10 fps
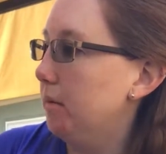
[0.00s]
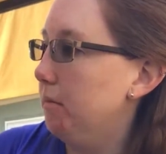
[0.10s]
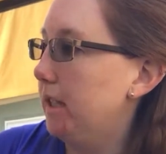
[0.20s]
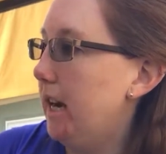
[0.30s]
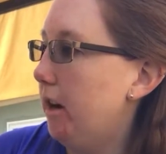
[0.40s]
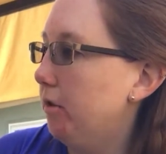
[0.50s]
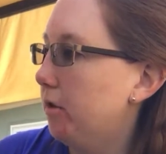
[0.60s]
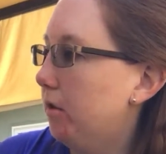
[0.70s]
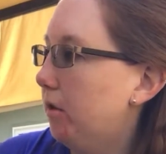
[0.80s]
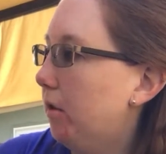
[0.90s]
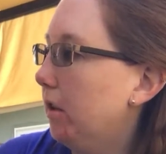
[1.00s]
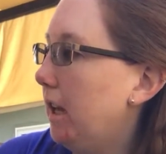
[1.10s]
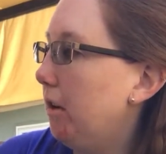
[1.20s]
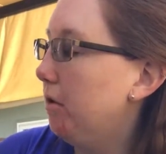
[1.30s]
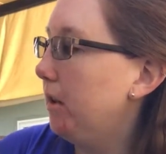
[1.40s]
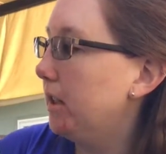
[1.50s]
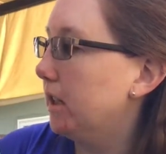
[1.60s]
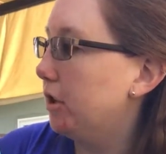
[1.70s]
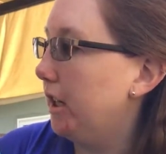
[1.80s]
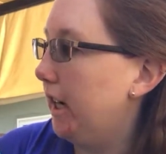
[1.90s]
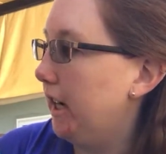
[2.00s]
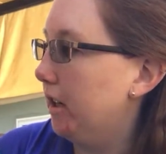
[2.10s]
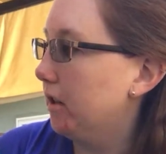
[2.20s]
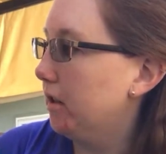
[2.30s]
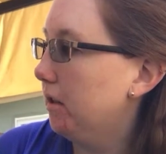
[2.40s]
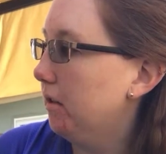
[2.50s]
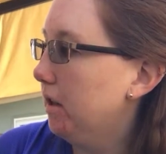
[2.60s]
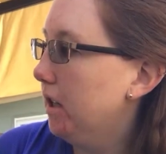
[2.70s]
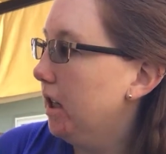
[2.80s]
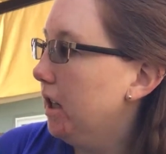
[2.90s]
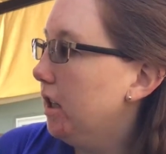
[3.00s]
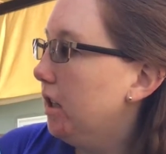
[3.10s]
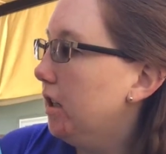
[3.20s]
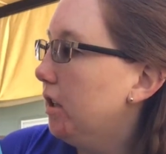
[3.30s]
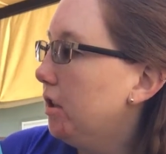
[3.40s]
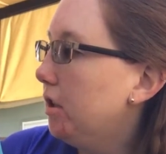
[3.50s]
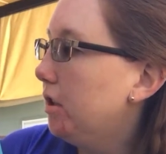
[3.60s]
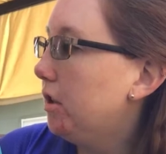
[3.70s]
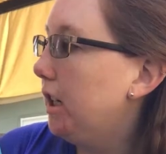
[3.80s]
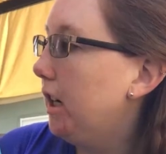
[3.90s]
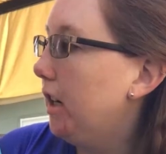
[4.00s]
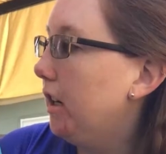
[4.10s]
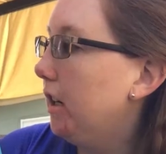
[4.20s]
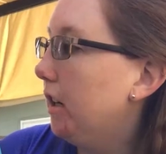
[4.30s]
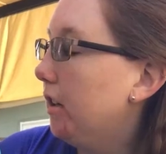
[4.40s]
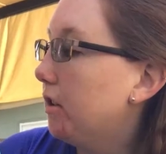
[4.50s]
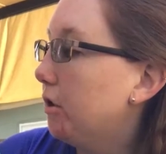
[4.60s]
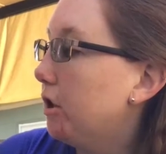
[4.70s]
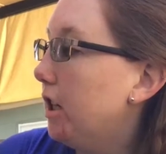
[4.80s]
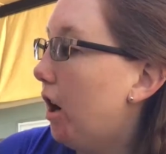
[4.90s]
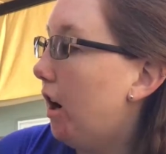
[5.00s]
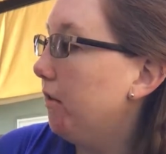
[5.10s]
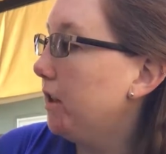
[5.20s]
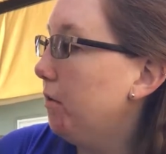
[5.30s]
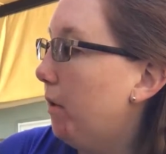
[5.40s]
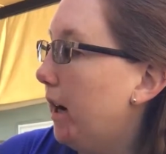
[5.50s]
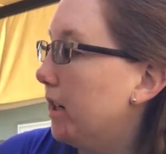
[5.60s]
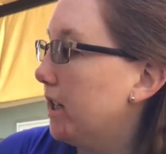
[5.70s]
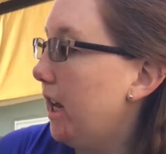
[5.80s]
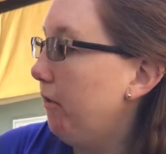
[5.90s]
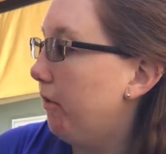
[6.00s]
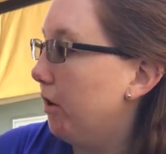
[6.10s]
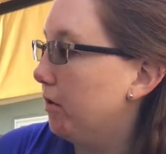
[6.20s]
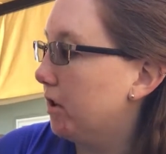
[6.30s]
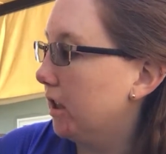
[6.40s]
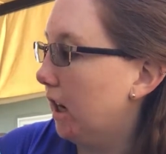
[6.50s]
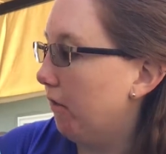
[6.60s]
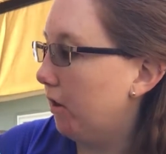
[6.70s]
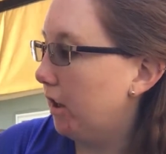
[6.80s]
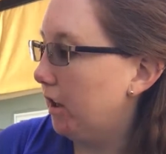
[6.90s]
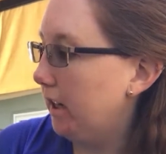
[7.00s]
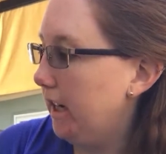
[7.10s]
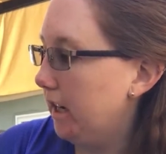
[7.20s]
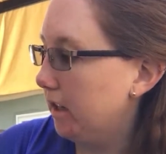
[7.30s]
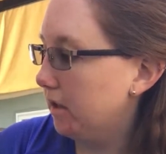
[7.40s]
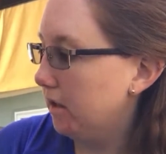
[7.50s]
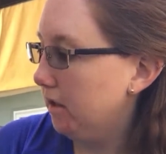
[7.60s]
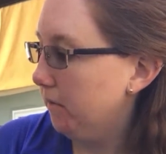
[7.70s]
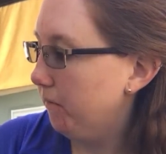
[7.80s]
some sounds or loud noises she hears. She, so she often wears headphones to cover her ears.